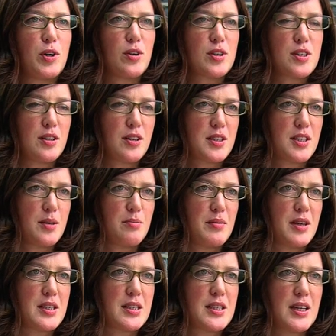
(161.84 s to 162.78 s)
also looked at
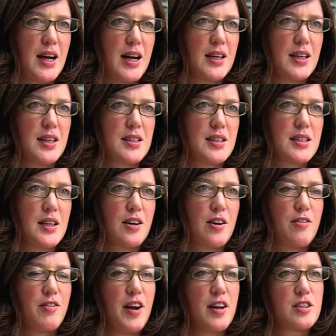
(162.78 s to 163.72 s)
mandalas that
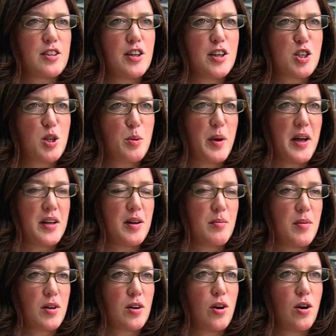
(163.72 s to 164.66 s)
are found in our Tibetan and
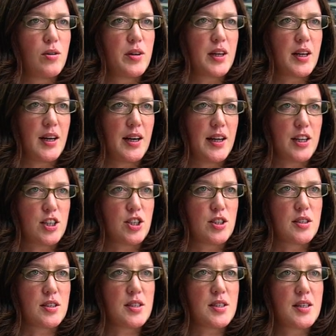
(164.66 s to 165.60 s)
Mongolian
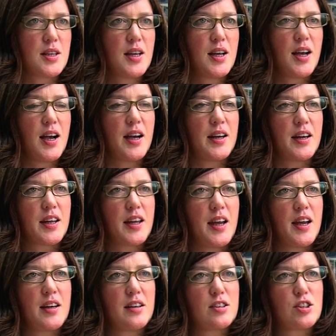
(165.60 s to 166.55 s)
collections, and
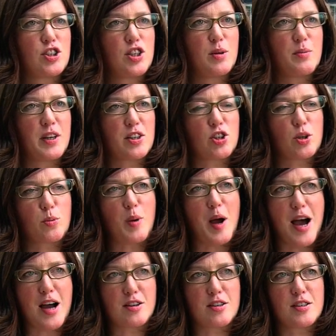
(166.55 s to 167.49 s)
again geometric
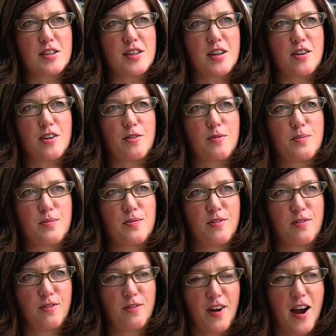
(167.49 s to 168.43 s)
patterns that are
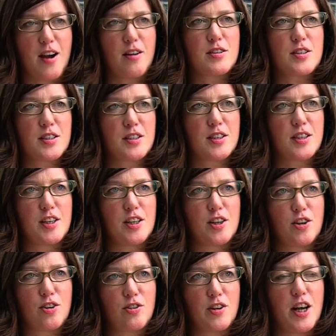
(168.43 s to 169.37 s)
found in the
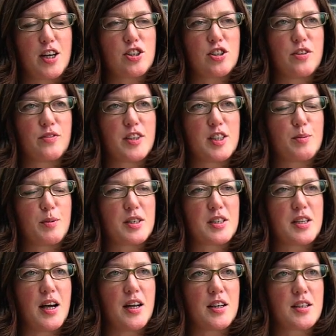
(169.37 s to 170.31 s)
creation of these
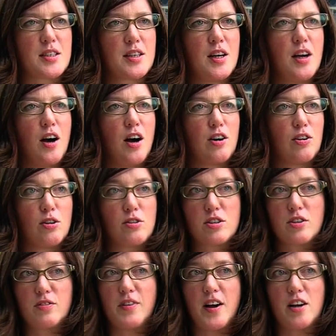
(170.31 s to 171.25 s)
mandalas are
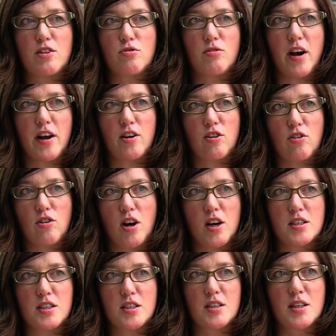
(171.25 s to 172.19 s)
also found right
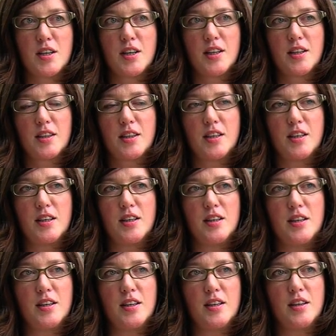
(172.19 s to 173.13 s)
across
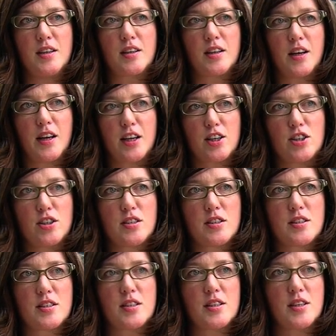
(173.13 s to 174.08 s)
the
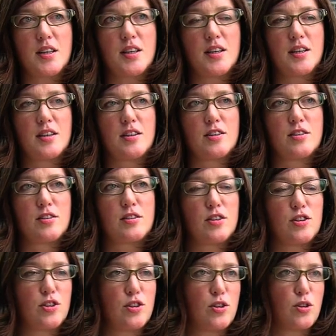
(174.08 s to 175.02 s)
collections in
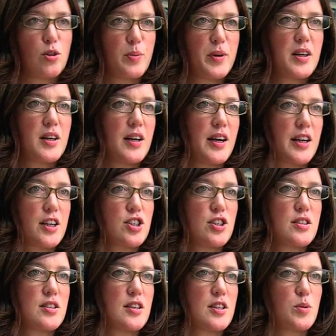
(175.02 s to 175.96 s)
the European
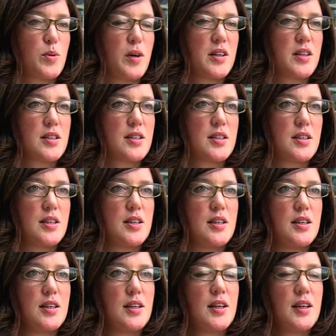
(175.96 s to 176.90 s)
collections as well as
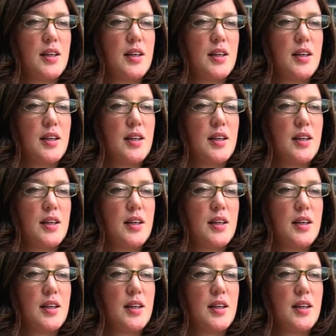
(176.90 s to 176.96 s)
the